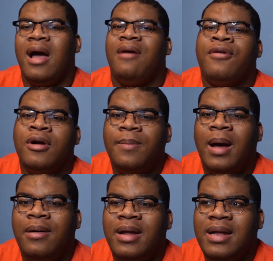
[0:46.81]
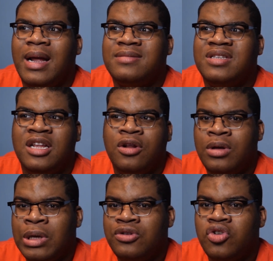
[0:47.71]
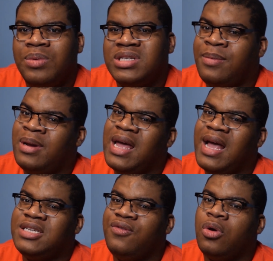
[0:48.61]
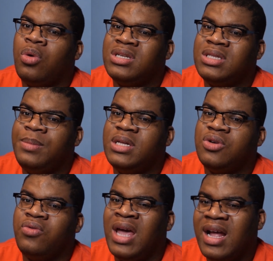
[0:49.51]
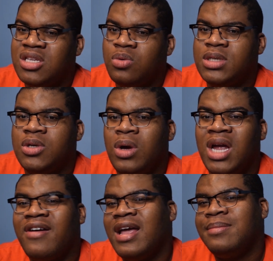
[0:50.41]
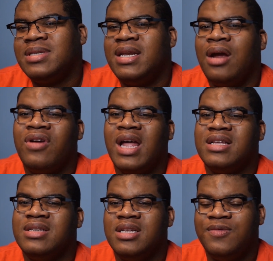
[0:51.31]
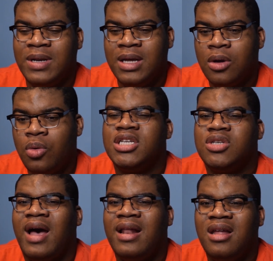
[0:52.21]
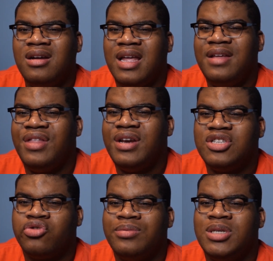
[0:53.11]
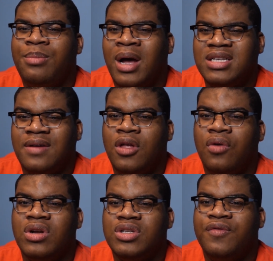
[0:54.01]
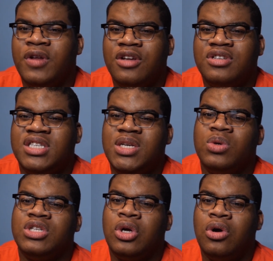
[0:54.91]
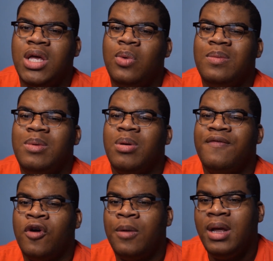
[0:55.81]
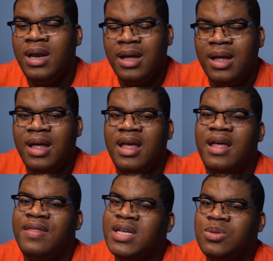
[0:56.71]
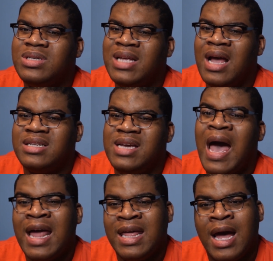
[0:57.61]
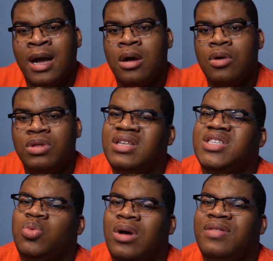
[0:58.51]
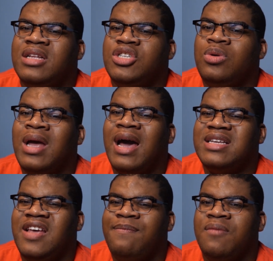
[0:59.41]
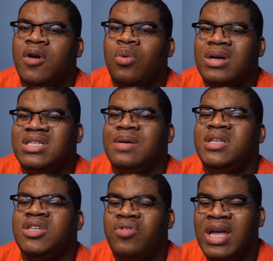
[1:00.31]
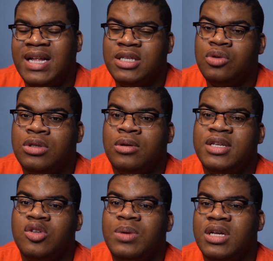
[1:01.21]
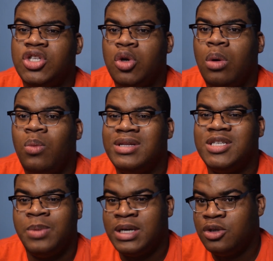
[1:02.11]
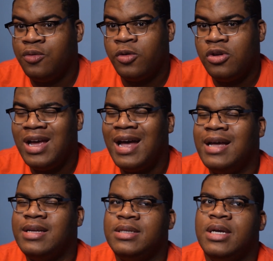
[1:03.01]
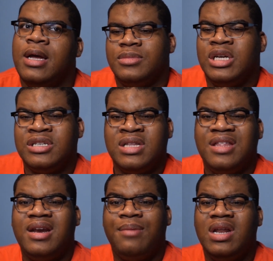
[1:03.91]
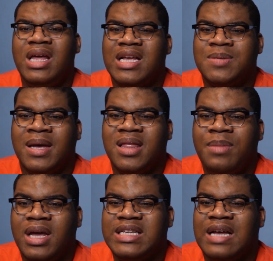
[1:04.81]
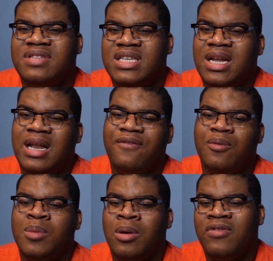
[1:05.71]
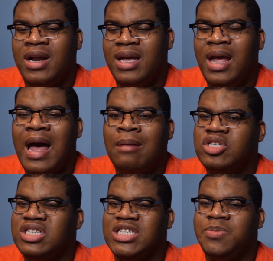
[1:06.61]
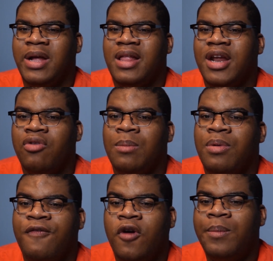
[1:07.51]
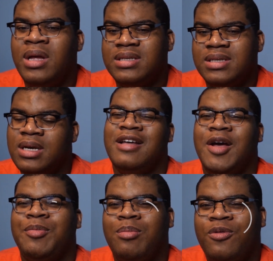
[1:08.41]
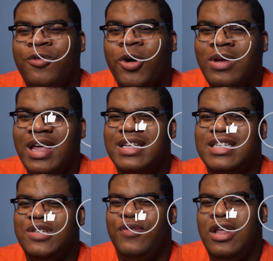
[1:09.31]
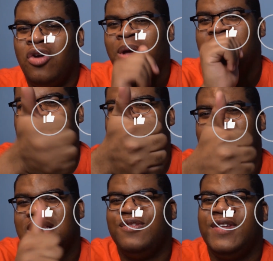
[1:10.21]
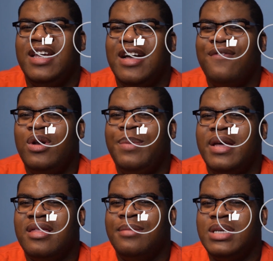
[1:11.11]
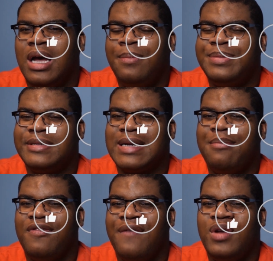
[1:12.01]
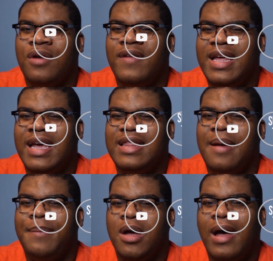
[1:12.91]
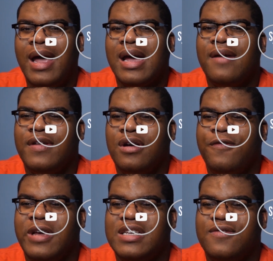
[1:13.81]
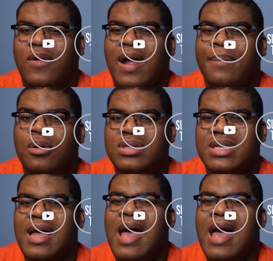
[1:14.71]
I've heard about it, I've seen it on YouTube, and somebody actually requested me to react to it, so here I am today reacting to this video. So I looked in the description box of the original video to see what song he would be performing, and this one is actually Adagio. This is one that you guys have been requesting me to react so this would be a 2-in-1 special for you guys. There's nothing I'm really expecting because I've seen a lot from him already. I'm just expecting a great performance. But before we get into this video, make sure you like this video, give it a big thumbs up, subscribe if you haven't already, hit that bell icon for notifications for when I post.